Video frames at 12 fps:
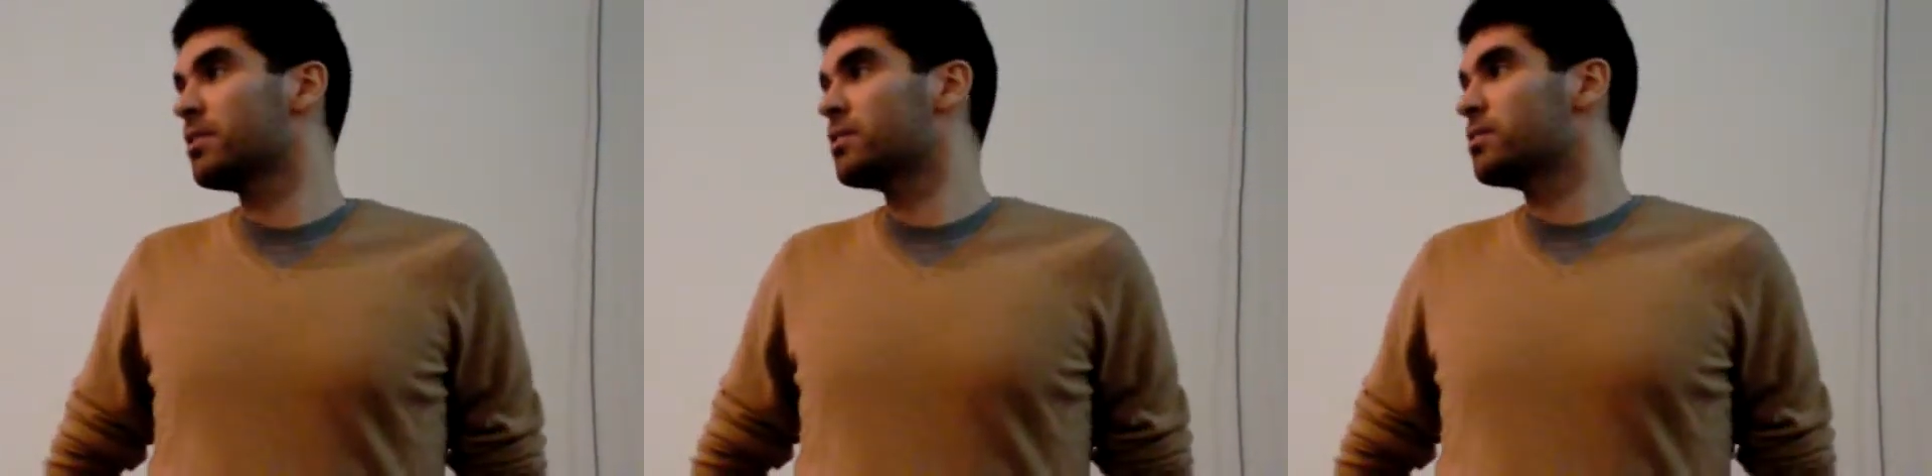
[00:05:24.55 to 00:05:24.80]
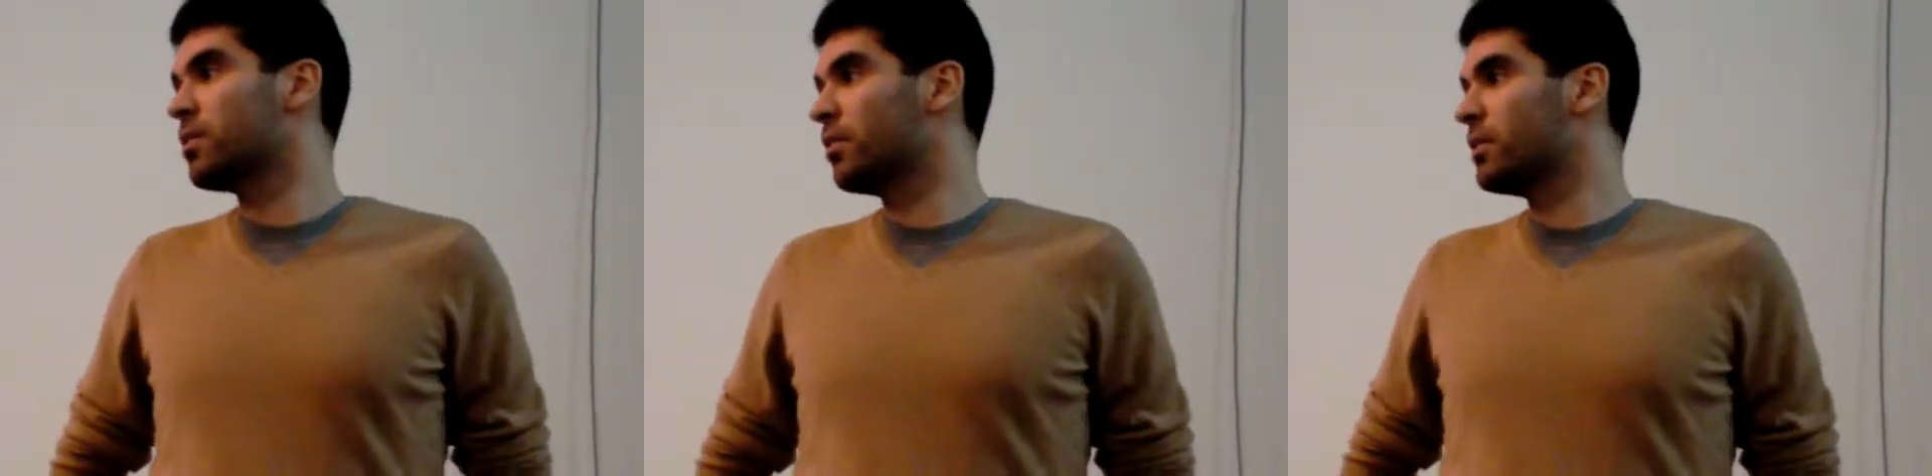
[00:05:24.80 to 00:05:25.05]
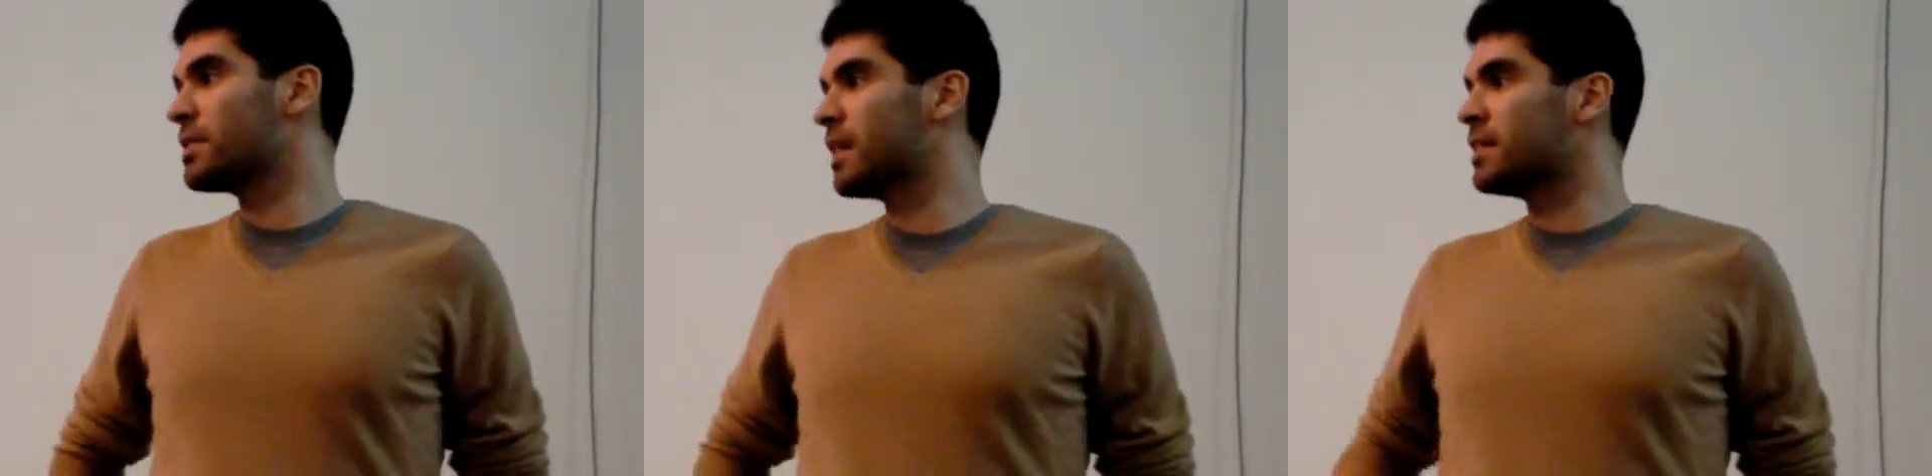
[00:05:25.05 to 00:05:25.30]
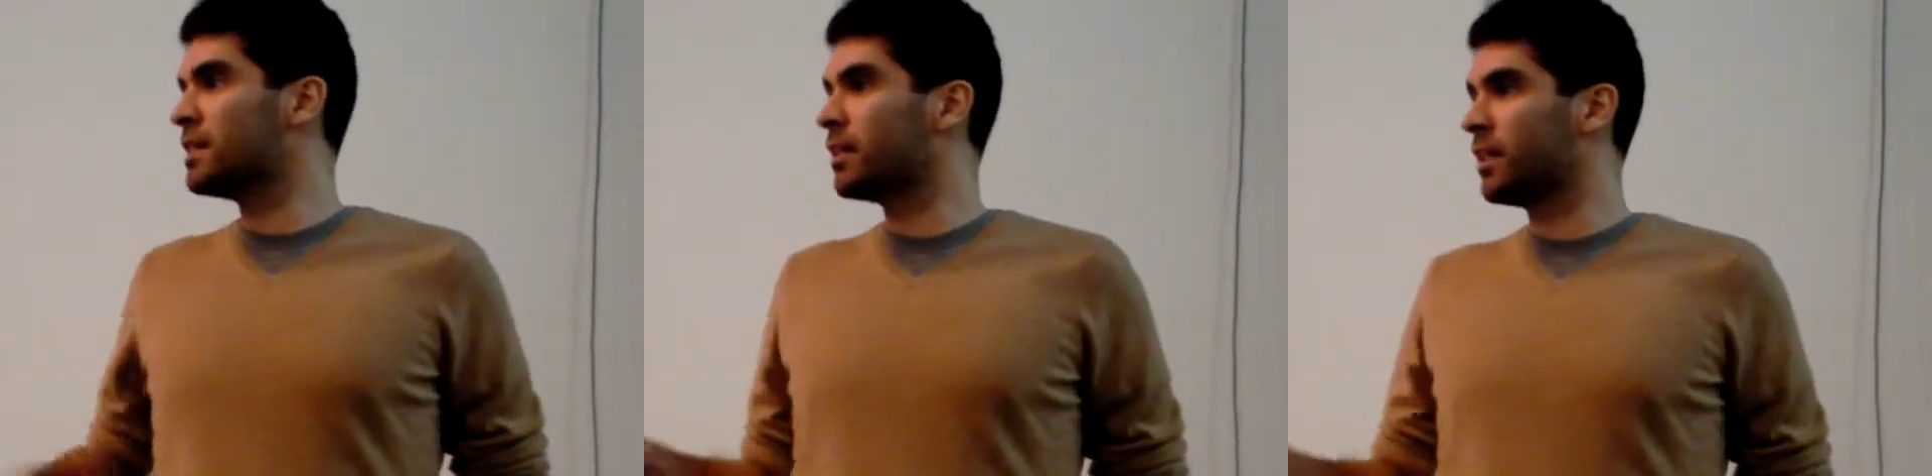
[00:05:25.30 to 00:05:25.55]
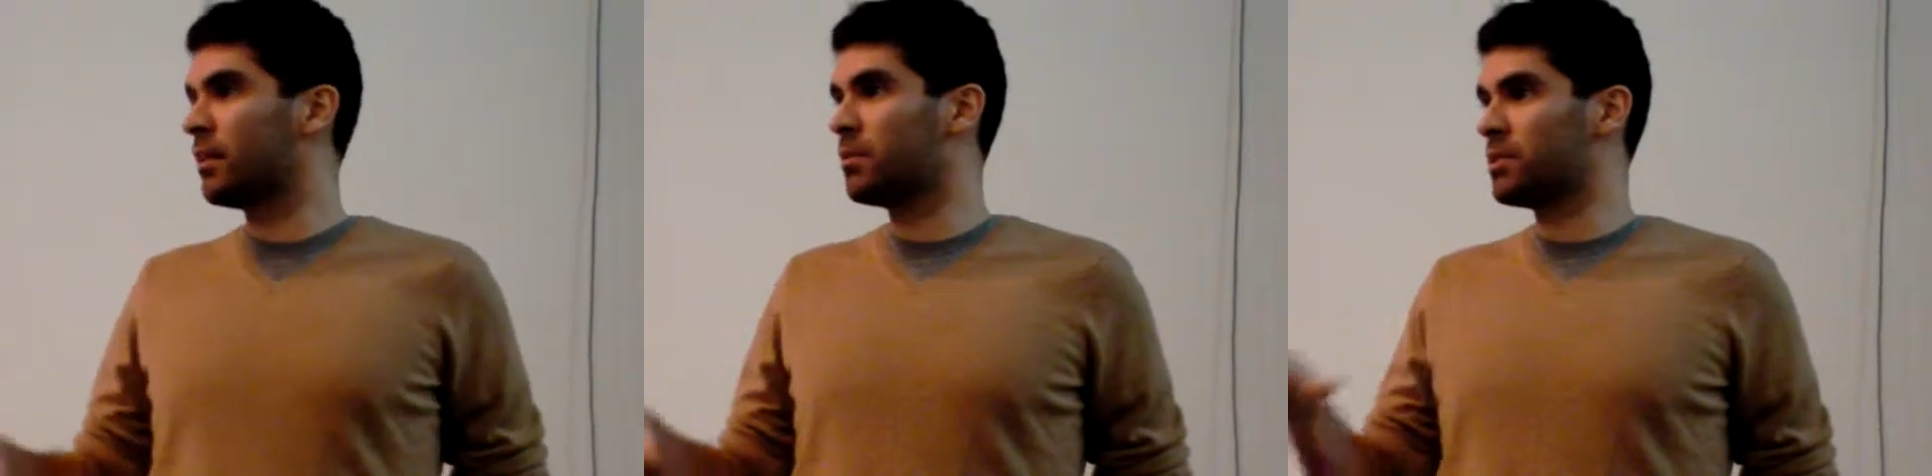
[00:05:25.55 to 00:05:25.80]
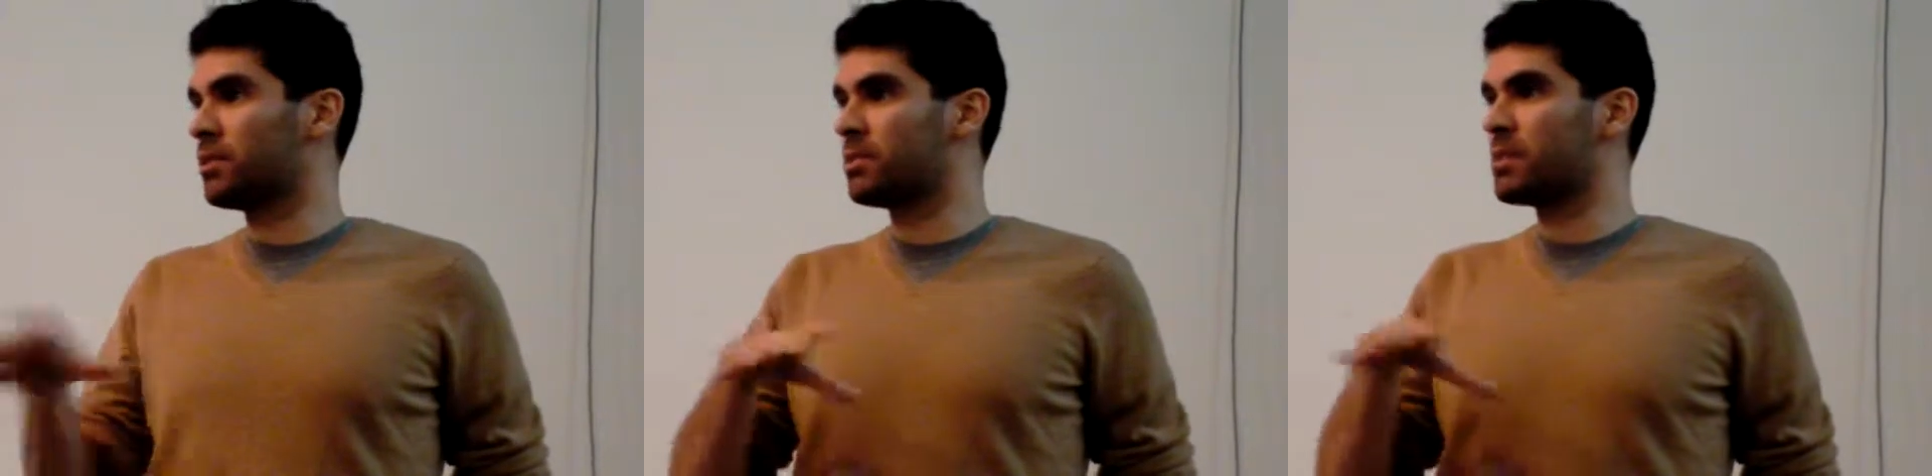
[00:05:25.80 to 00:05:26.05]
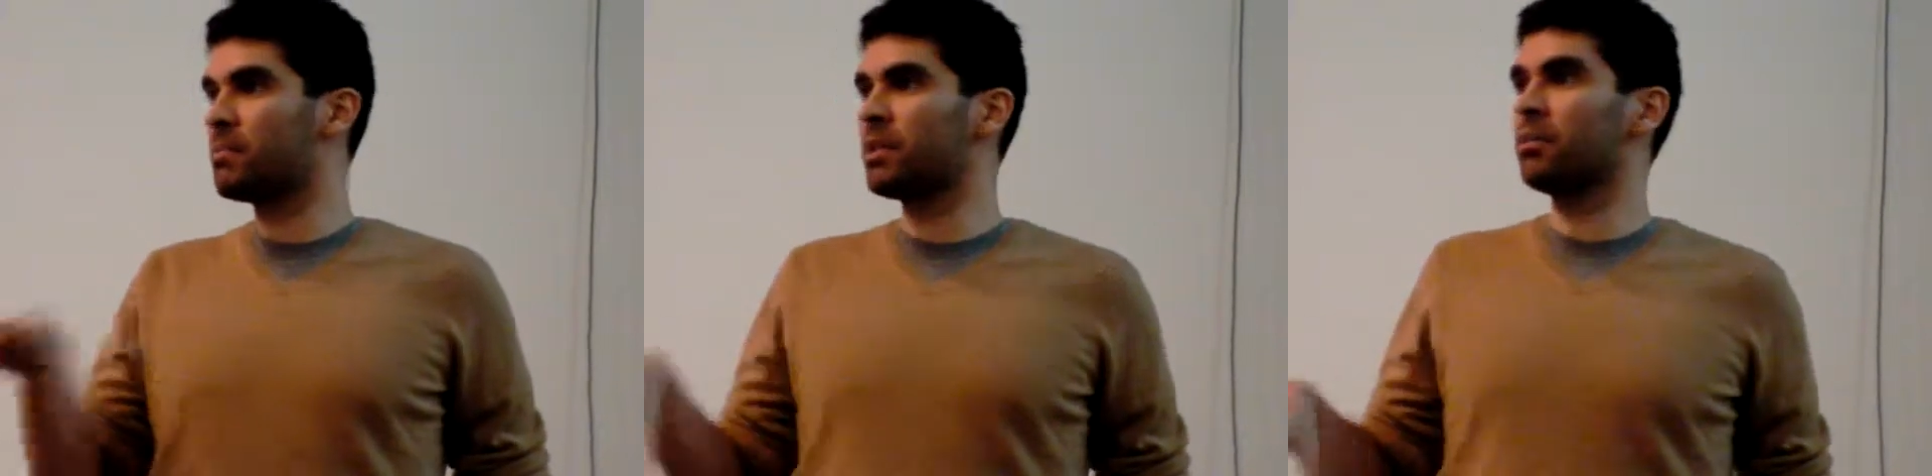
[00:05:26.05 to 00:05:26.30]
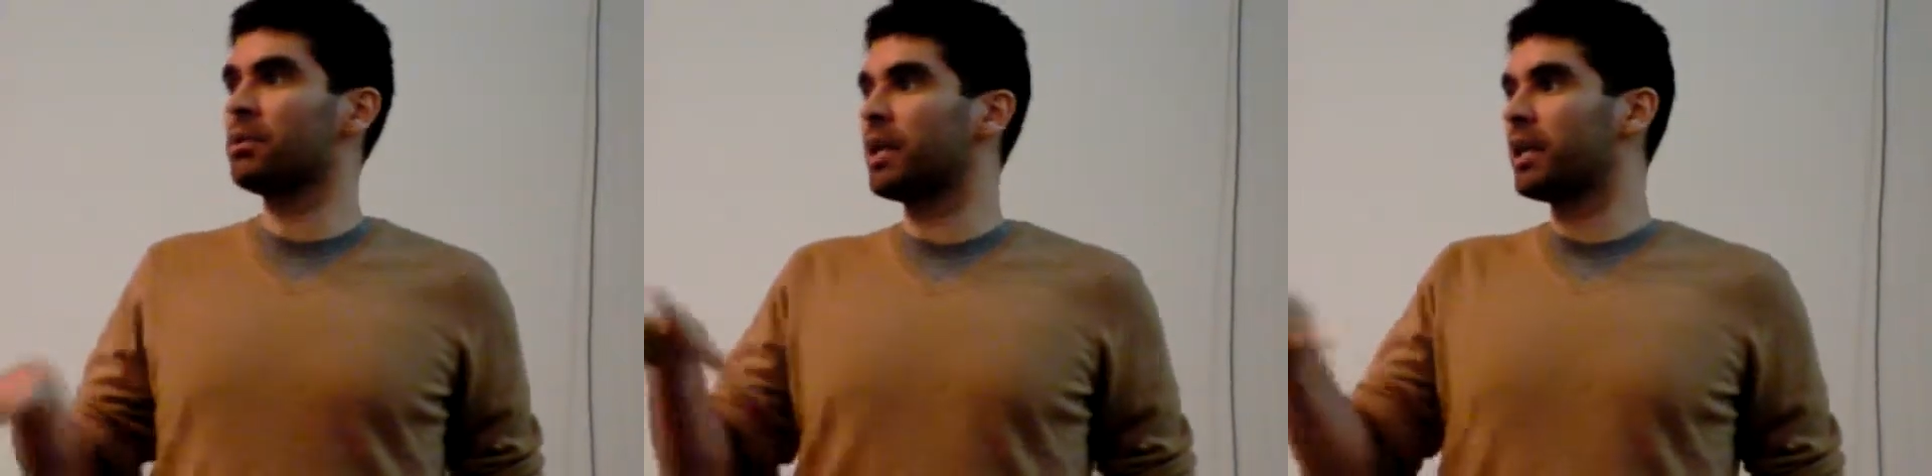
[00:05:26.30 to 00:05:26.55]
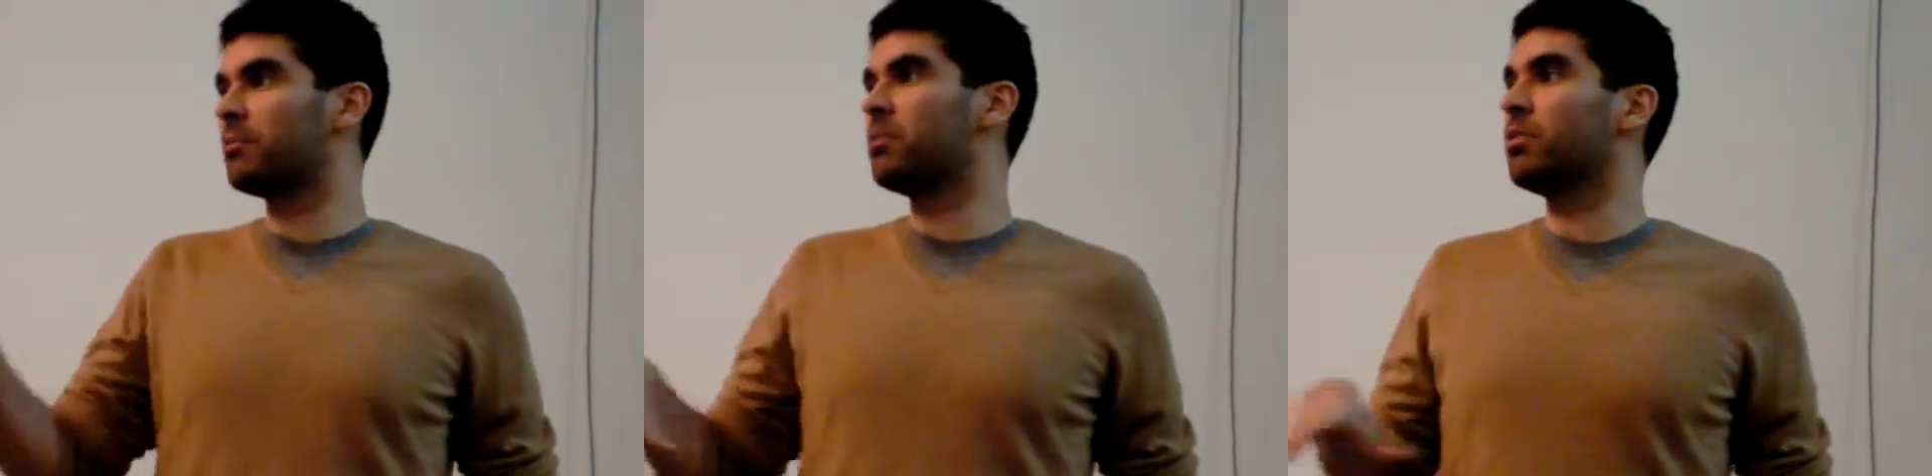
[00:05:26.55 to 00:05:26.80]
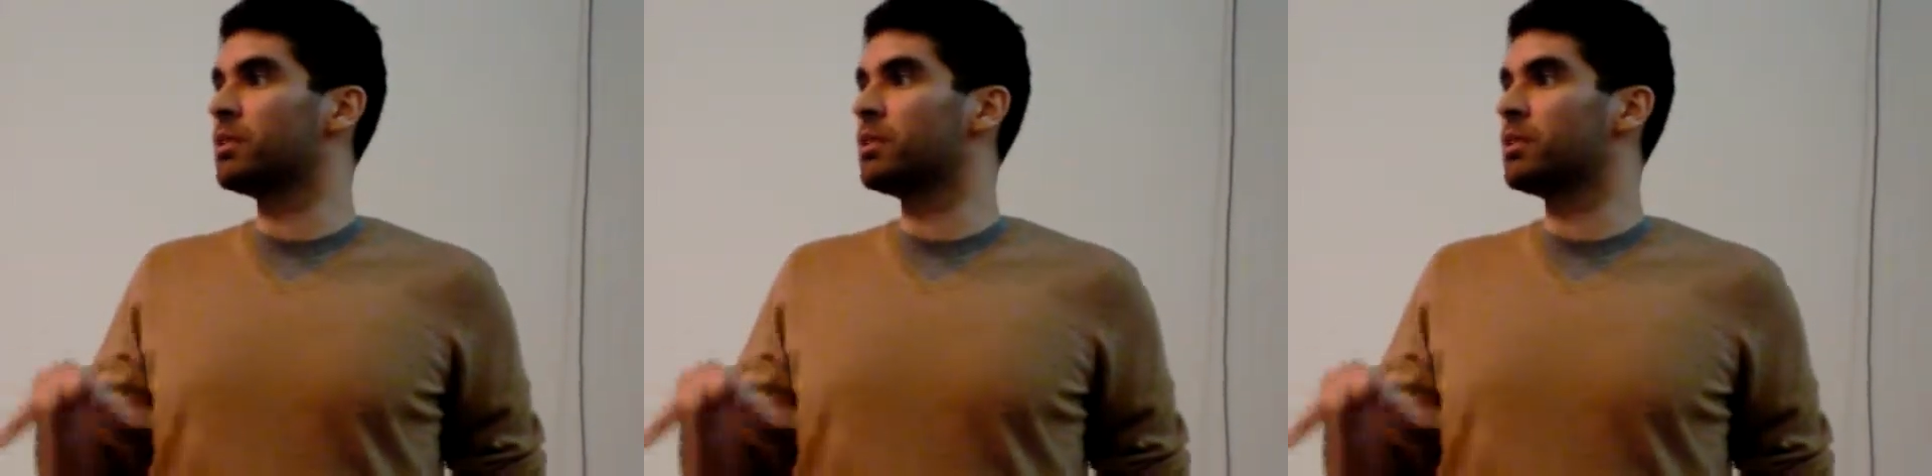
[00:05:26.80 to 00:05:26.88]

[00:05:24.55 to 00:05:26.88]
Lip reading: So this idea that it was something relatable,